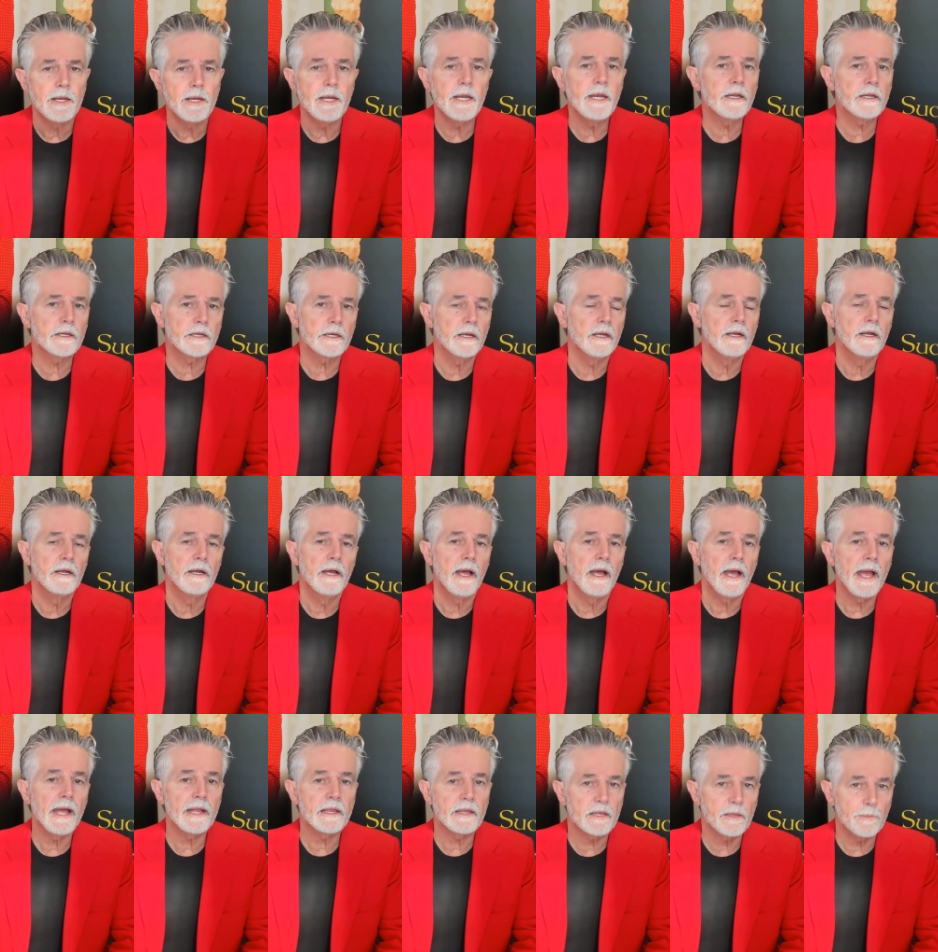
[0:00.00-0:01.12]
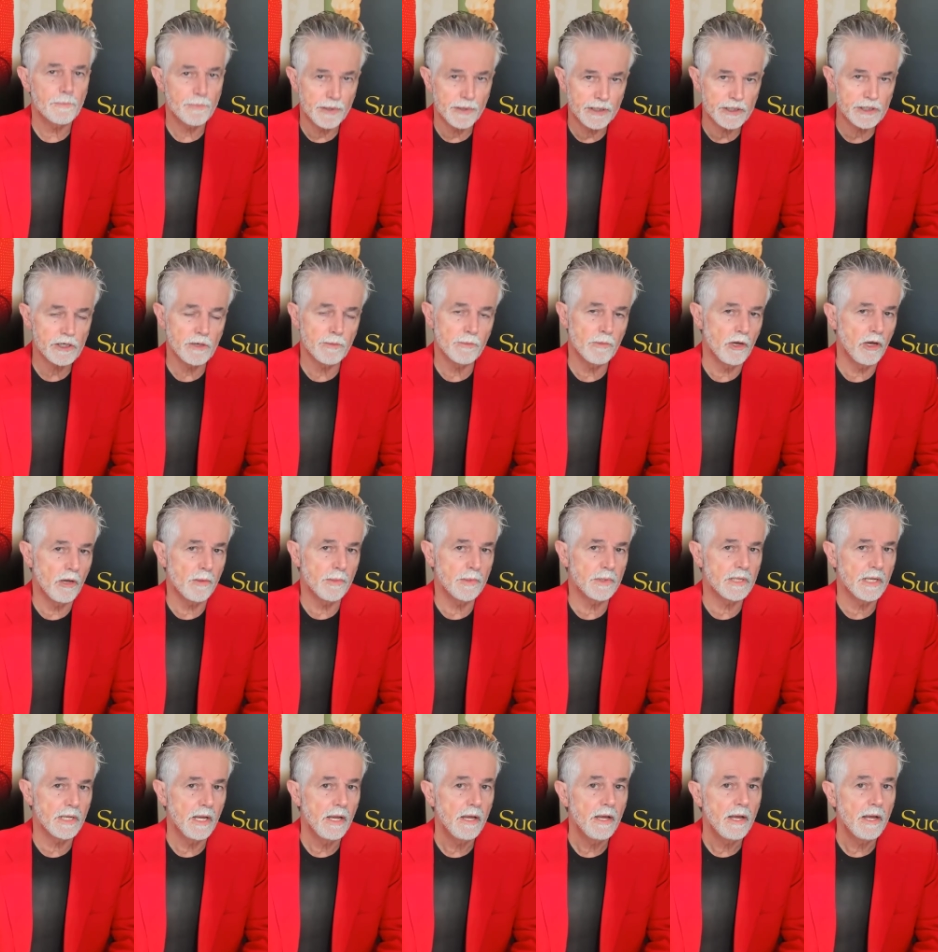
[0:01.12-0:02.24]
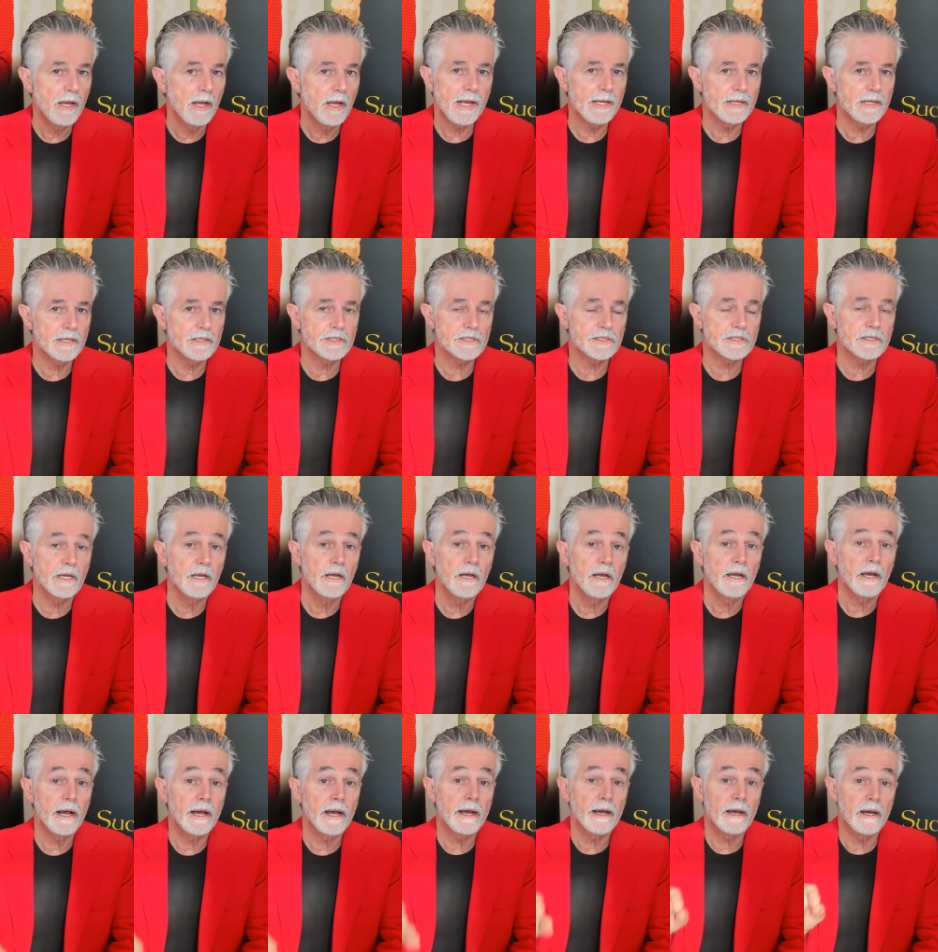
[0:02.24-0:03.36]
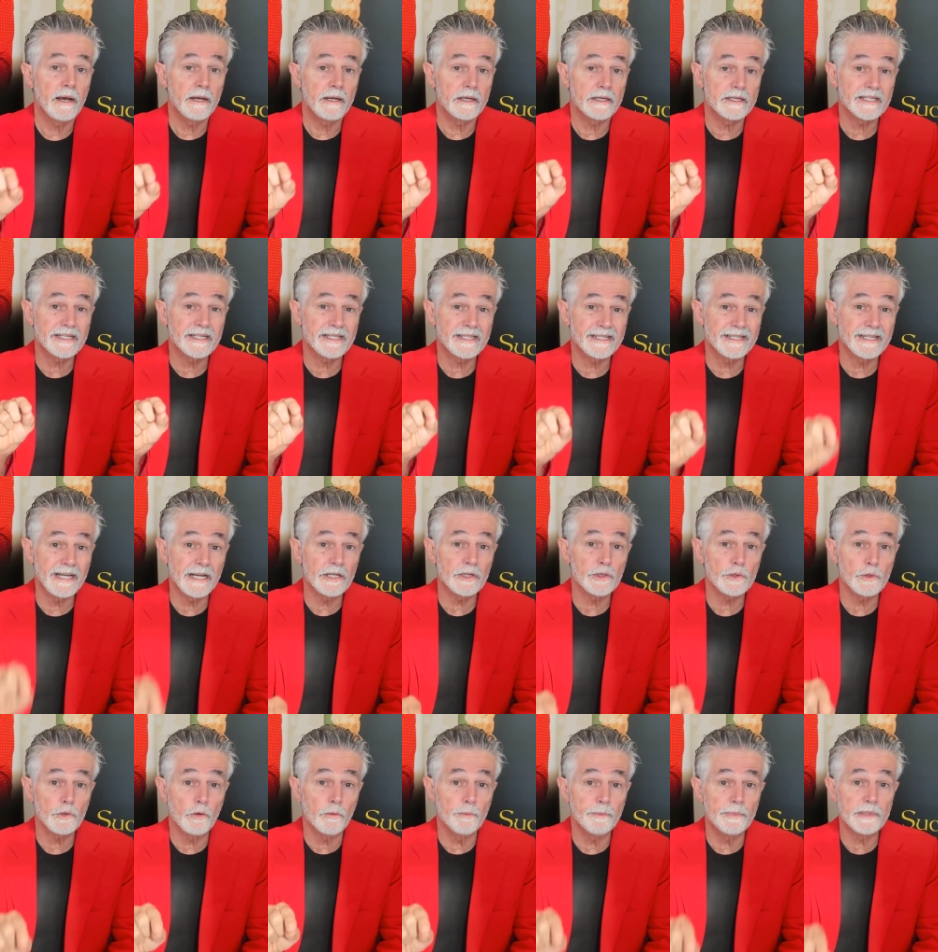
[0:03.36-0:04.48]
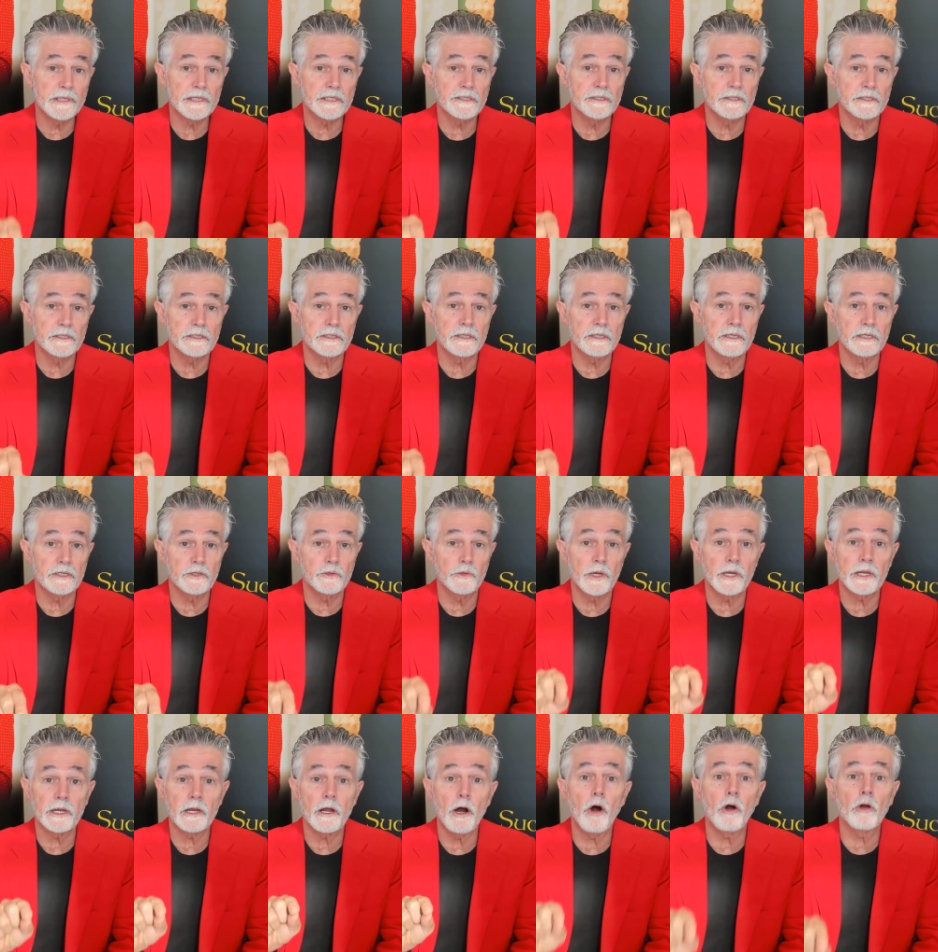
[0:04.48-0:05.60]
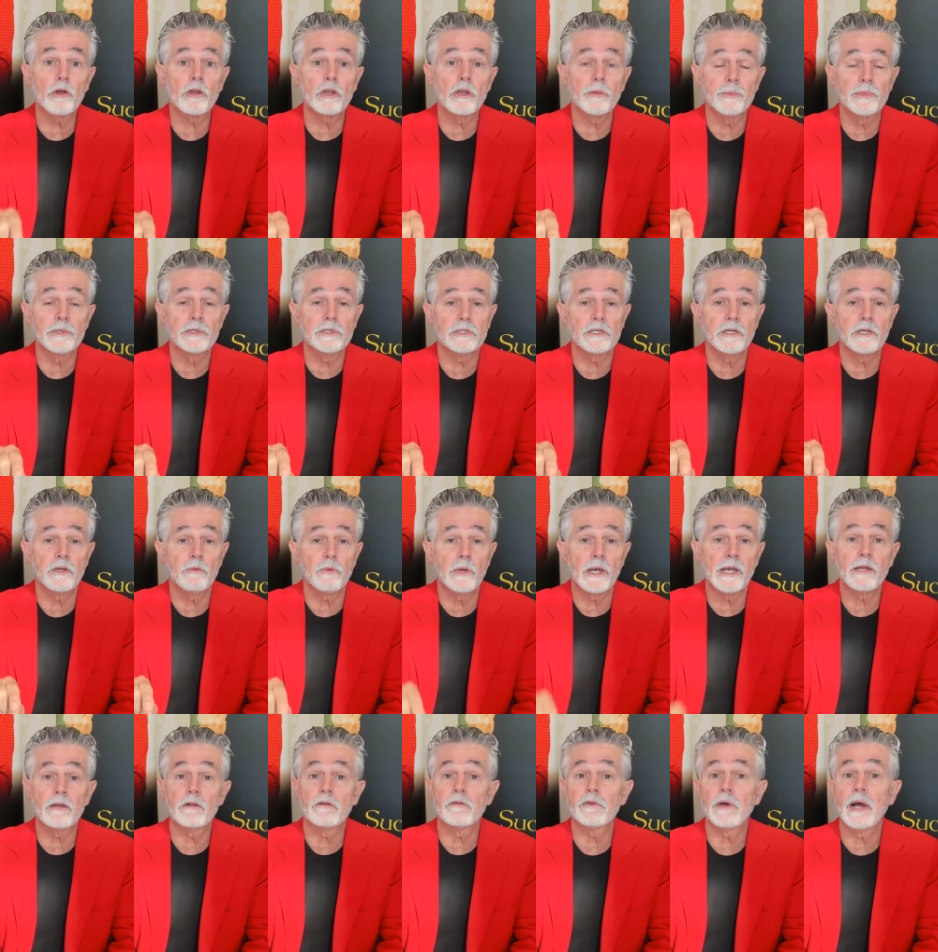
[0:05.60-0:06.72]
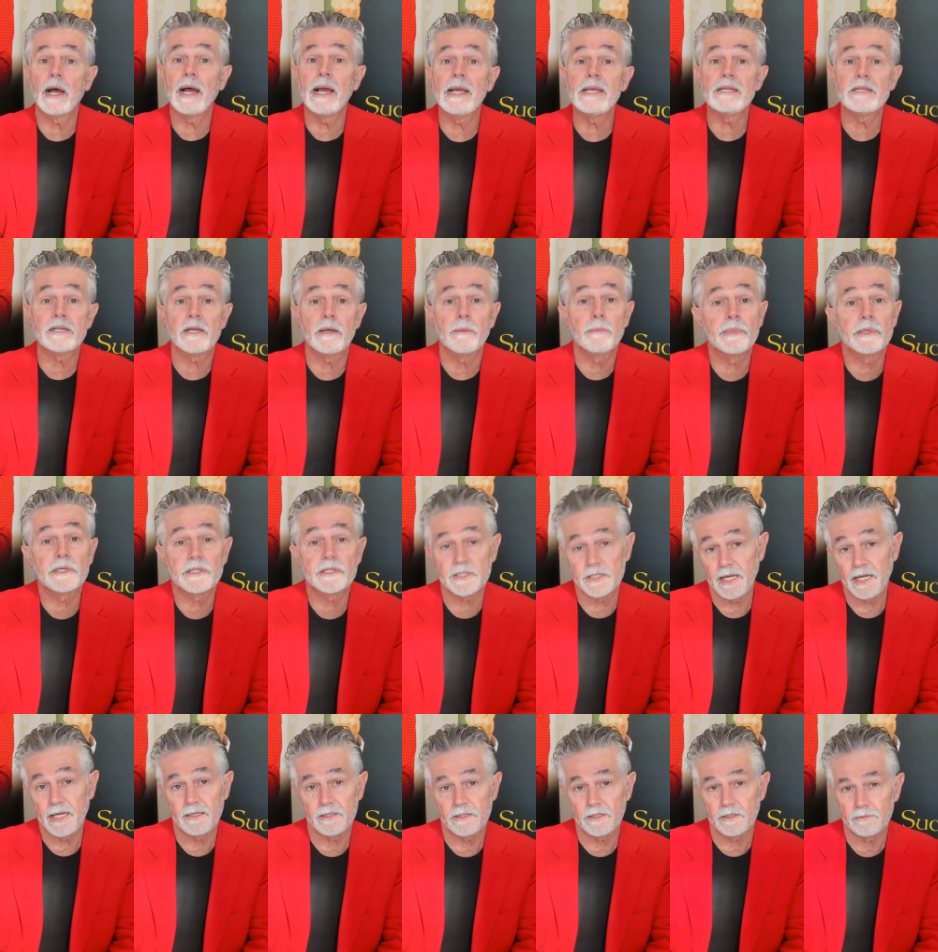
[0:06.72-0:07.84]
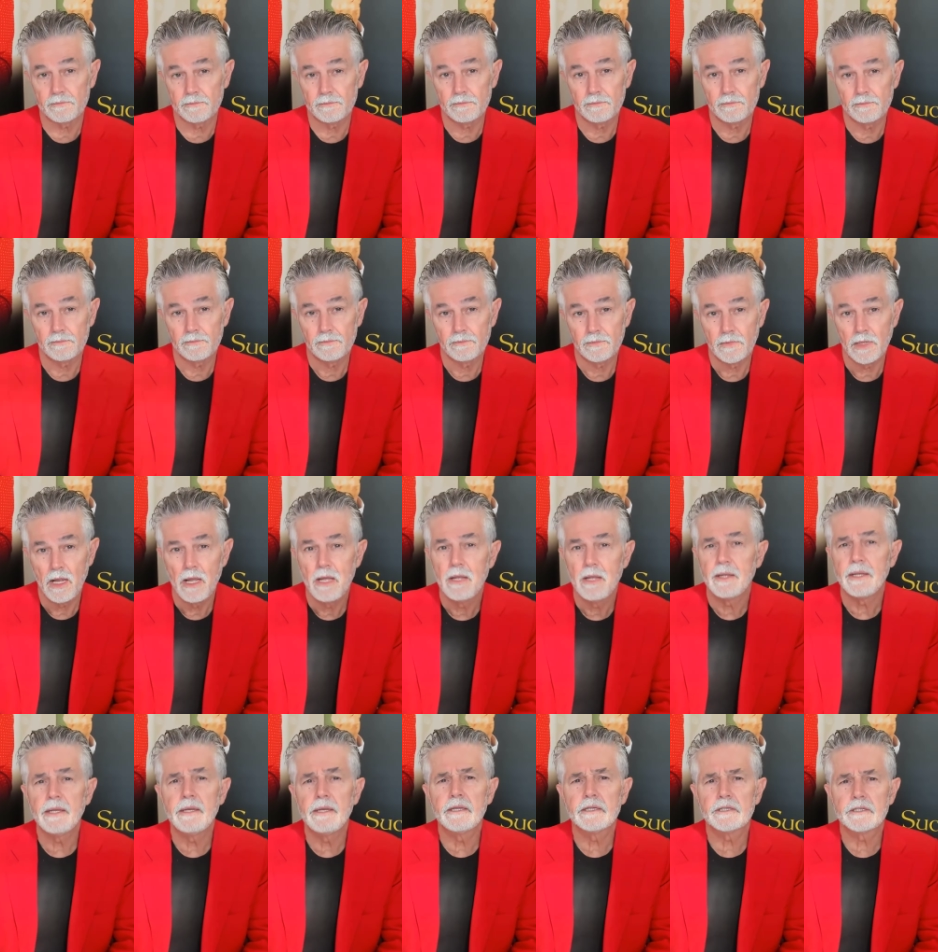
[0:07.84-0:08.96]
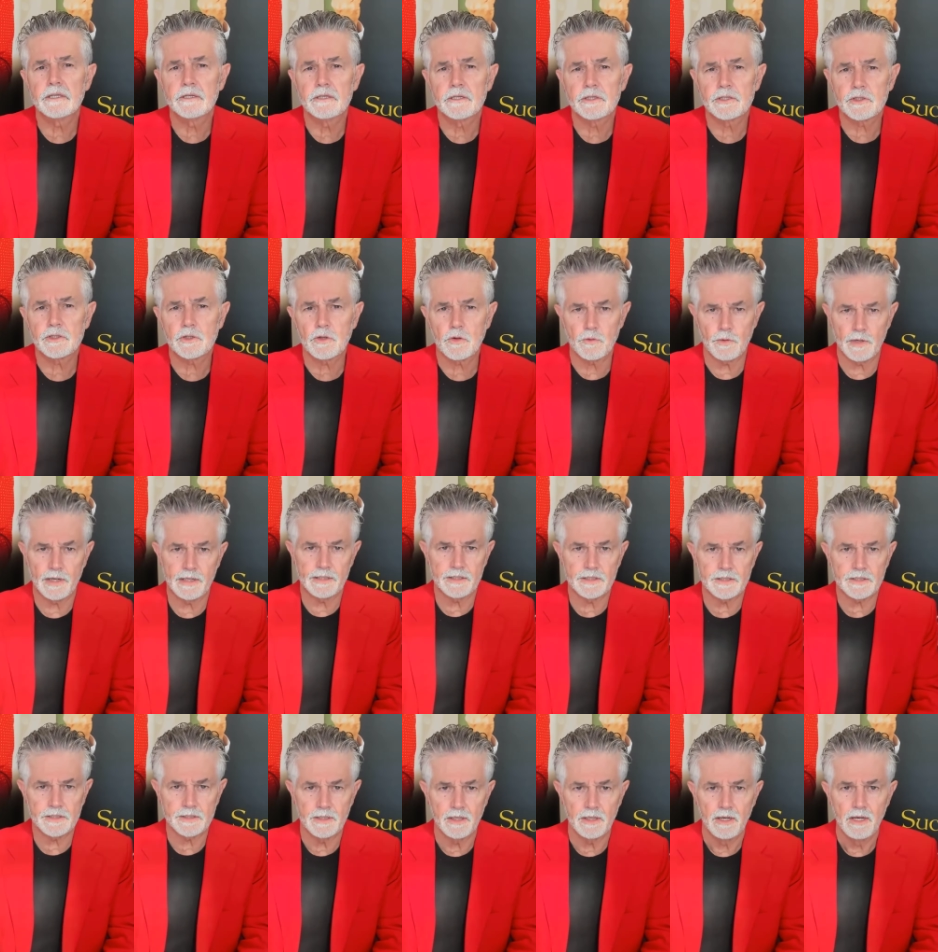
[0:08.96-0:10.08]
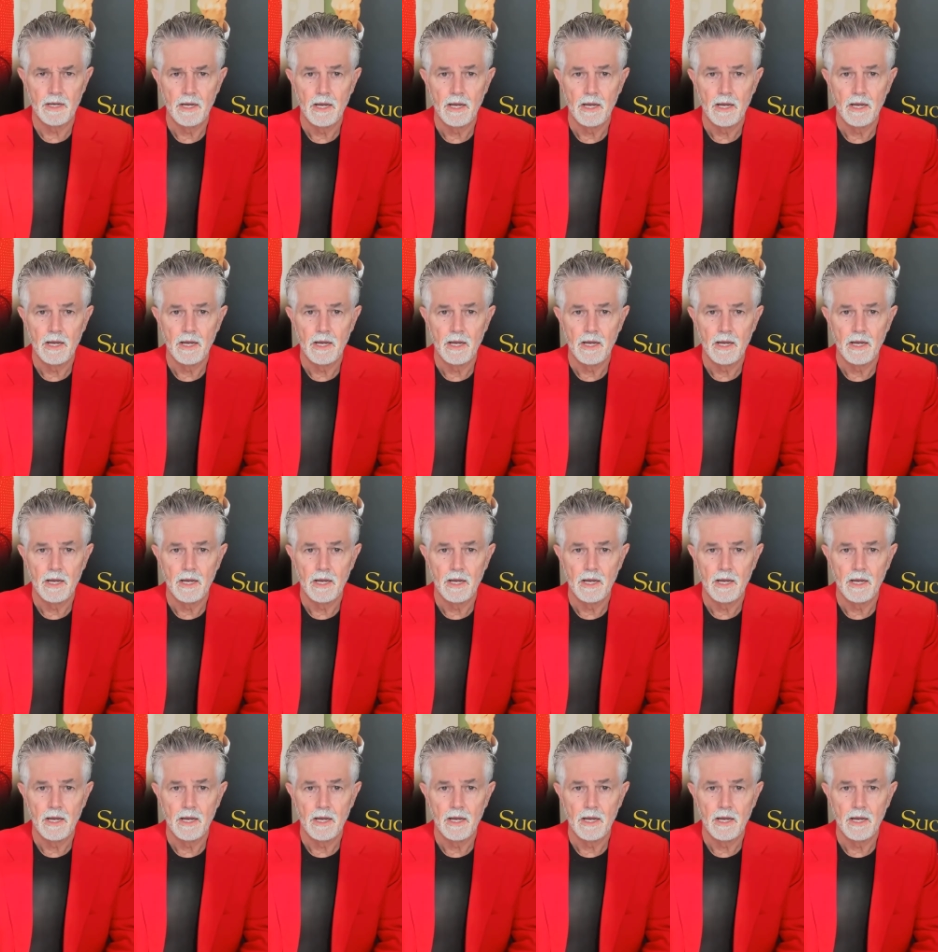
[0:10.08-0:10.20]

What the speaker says: It, at the present moment, has a central business district occupancy rate of 8%. It is a disgrace.